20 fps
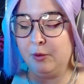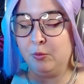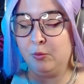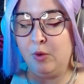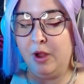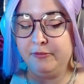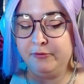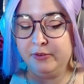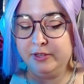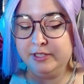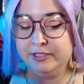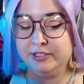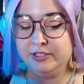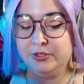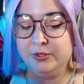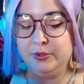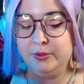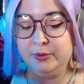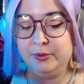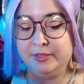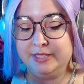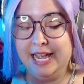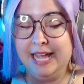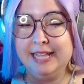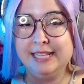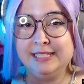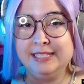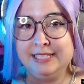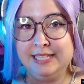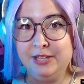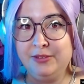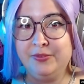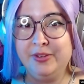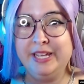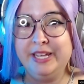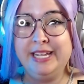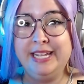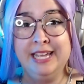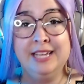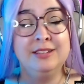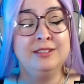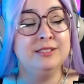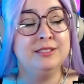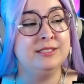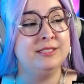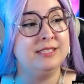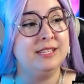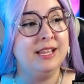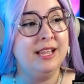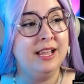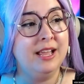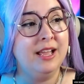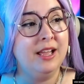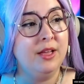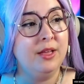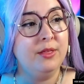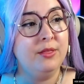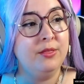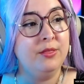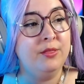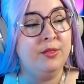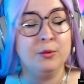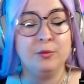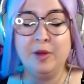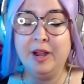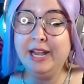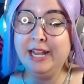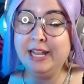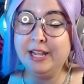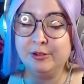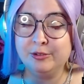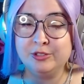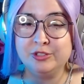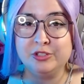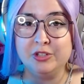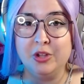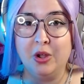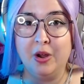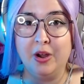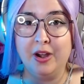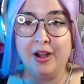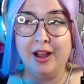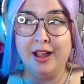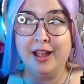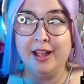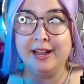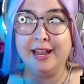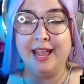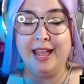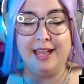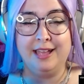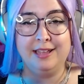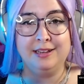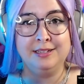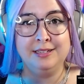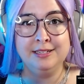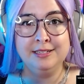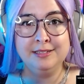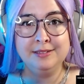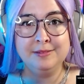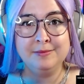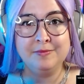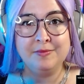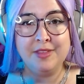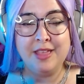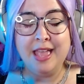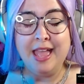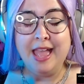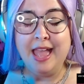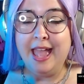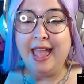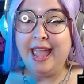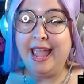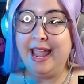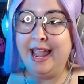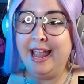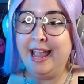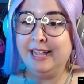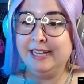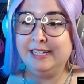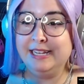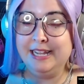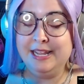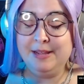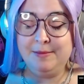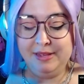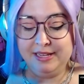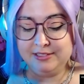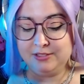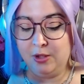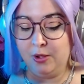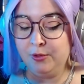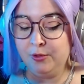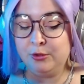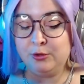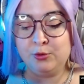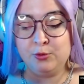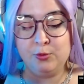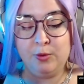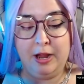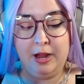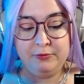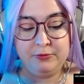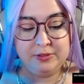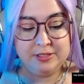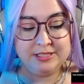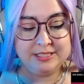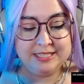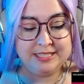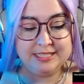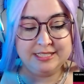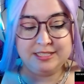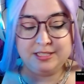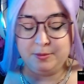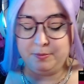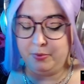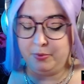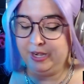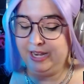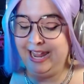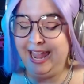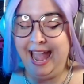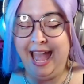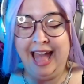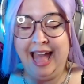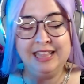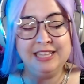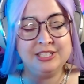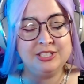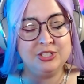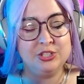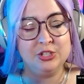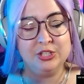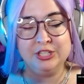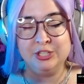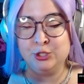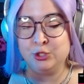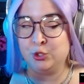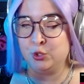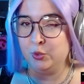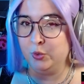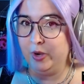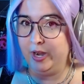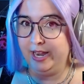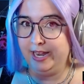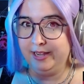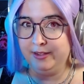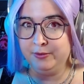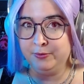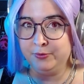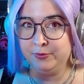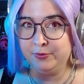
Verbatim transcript: reference to TV kills the radio star again. And he makes all those references to putting Alastor in his grave.